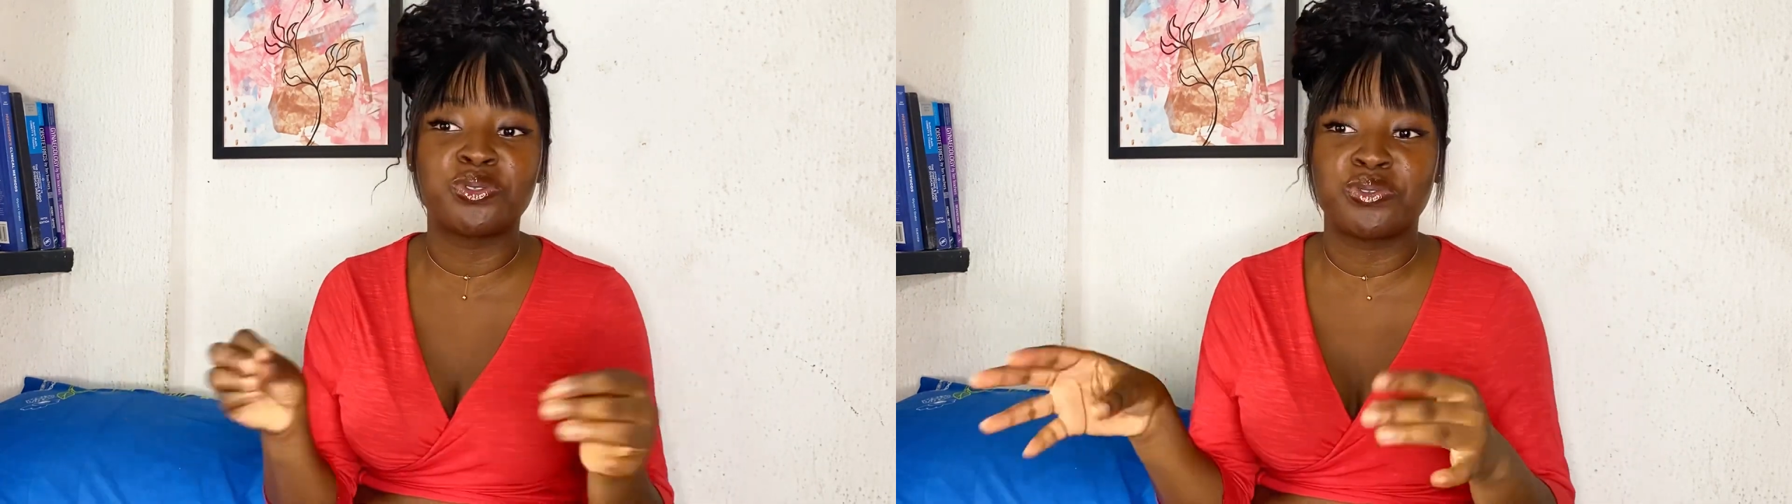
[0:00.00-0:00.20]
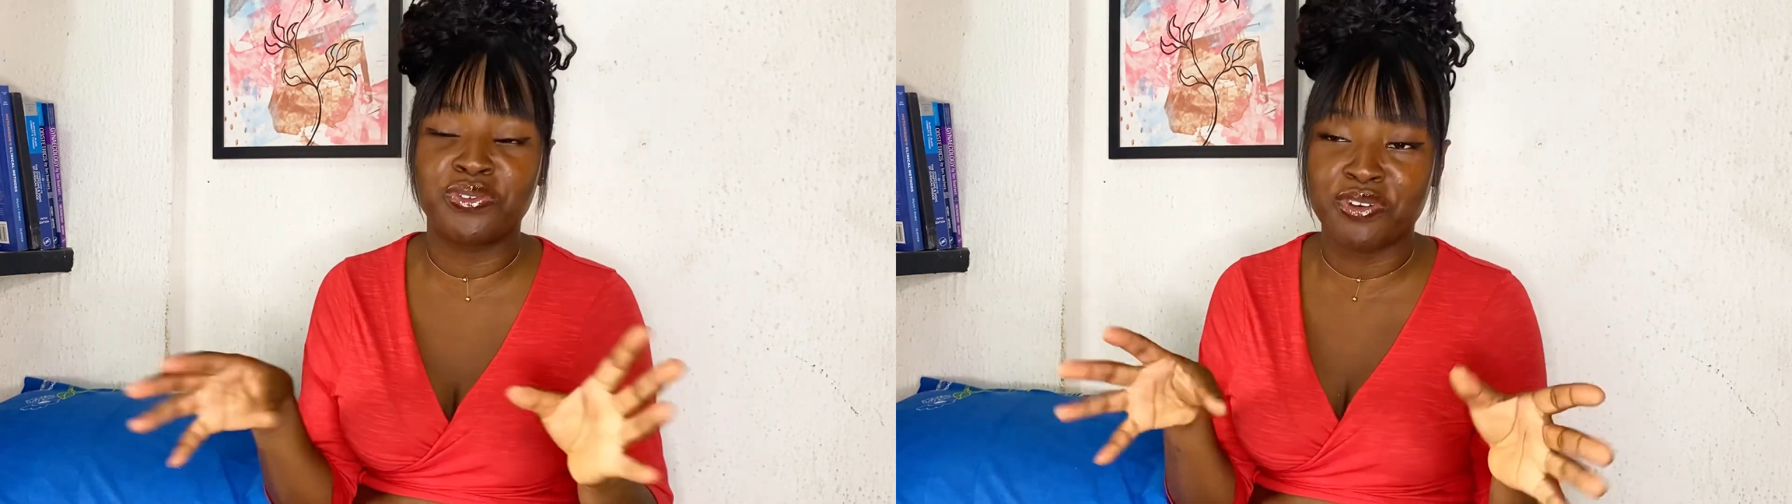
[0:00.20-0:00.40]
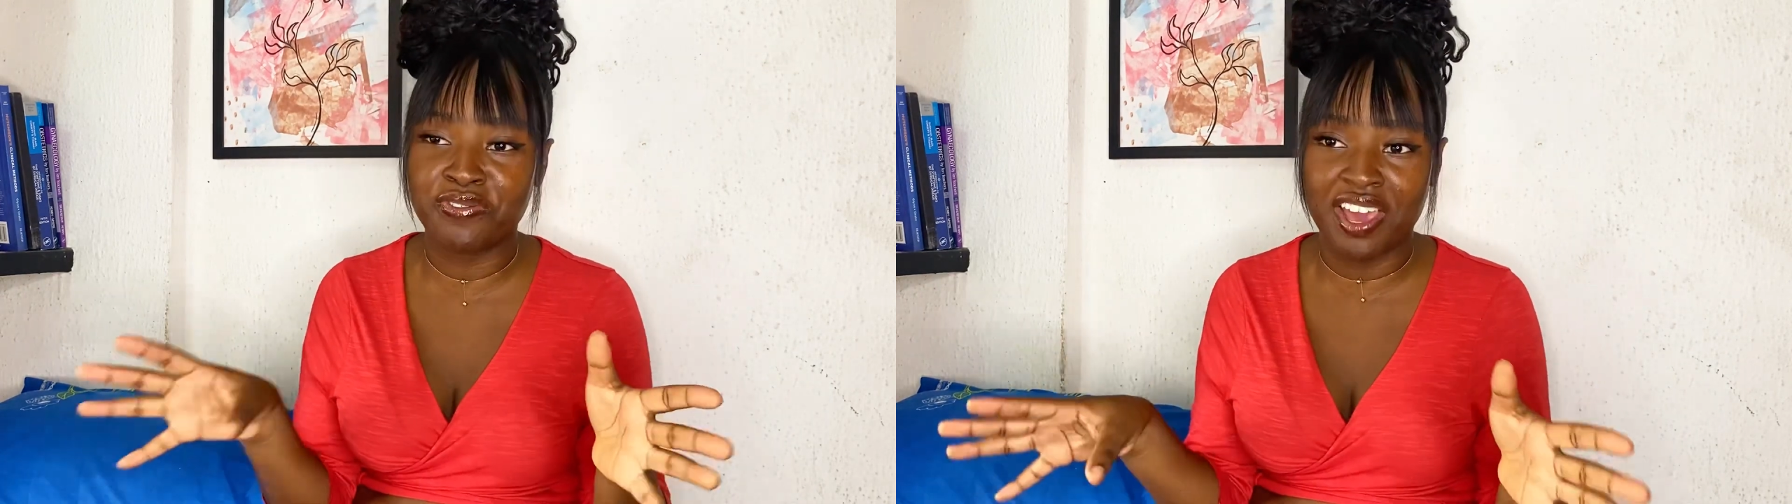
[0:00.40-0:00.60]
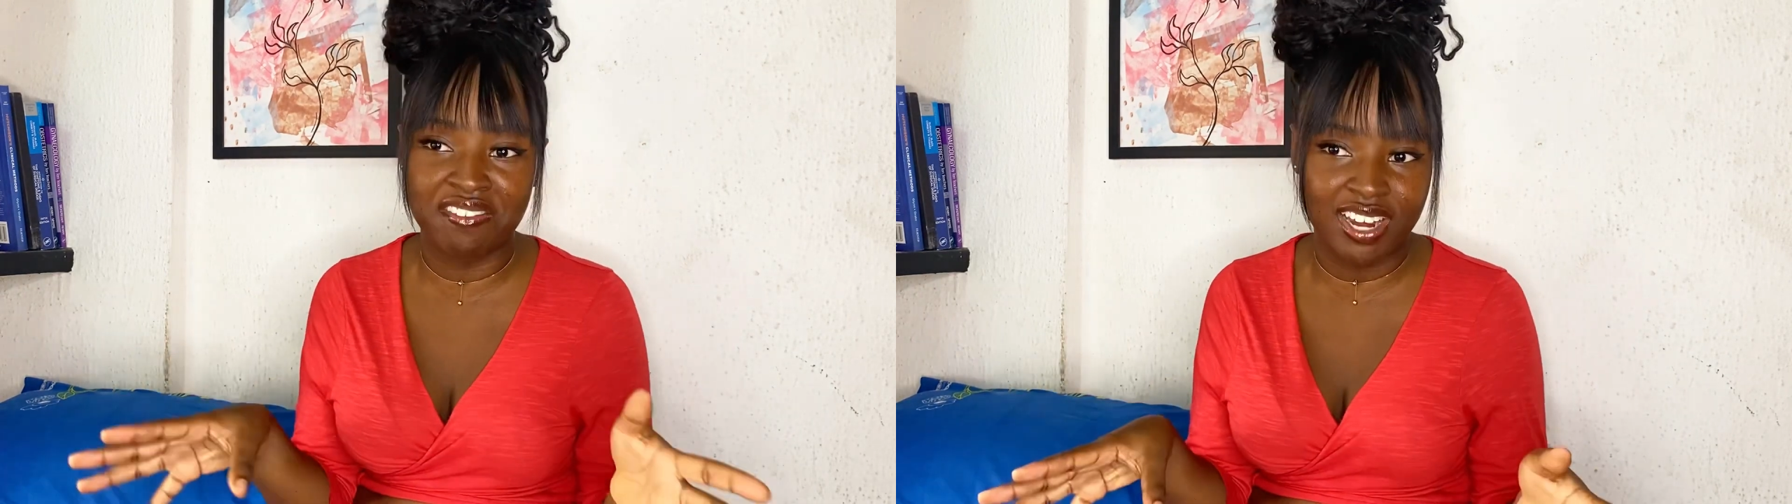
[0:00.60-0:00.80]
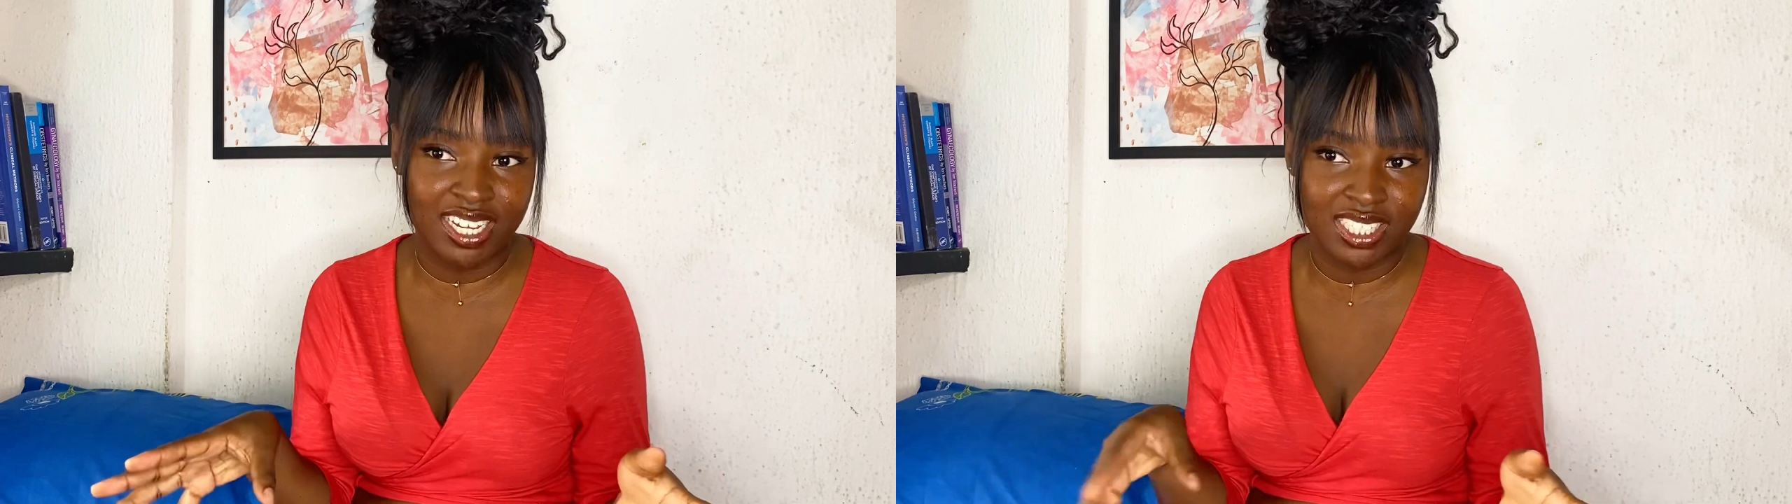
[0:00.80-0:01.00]
3, 4, 5
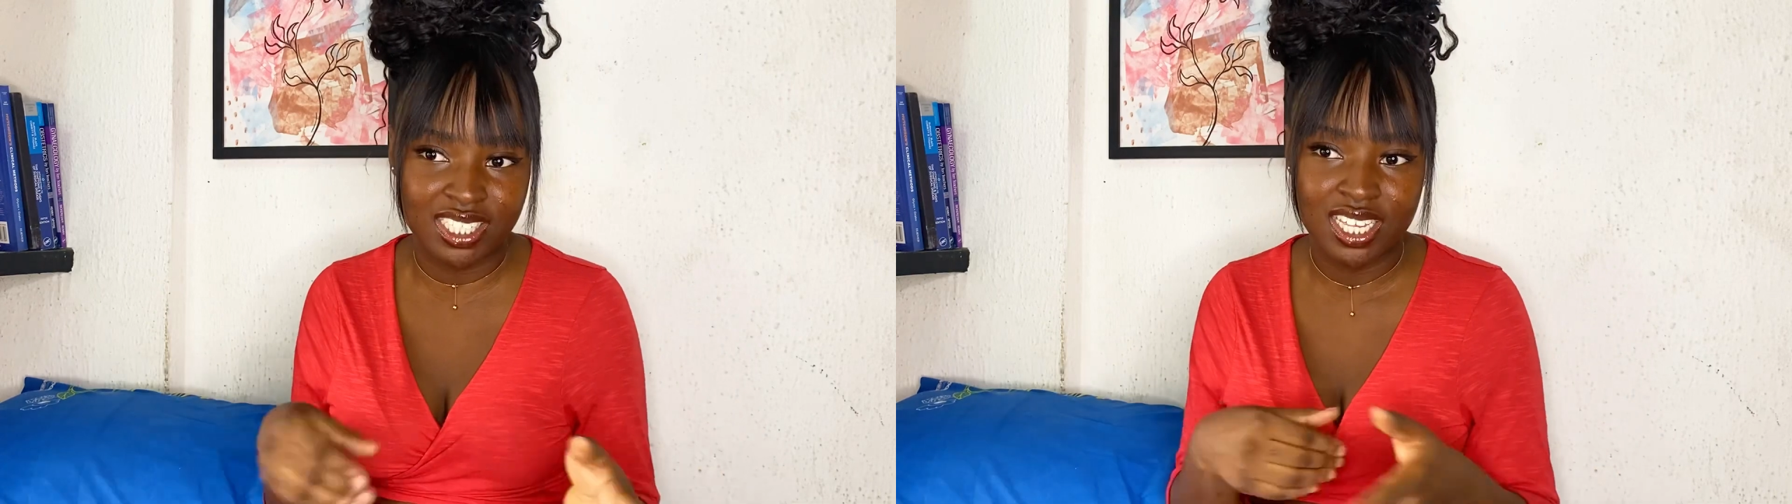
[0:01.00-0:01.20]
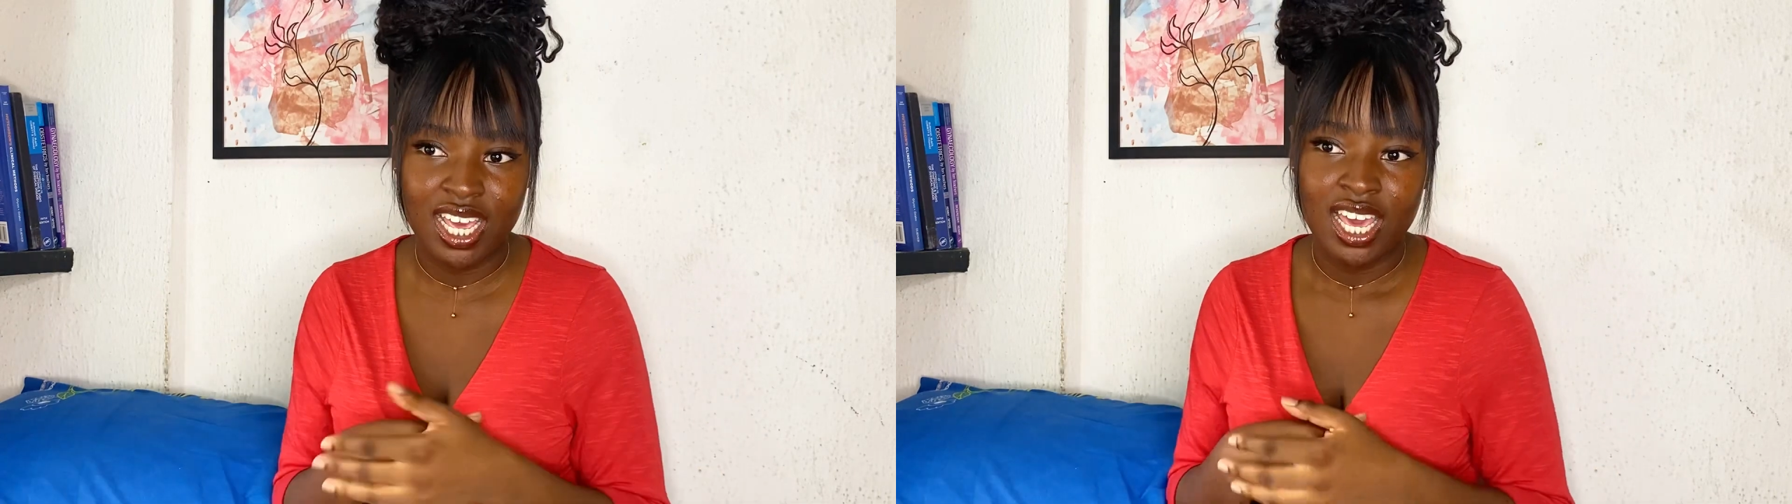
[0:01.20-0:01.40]
lines.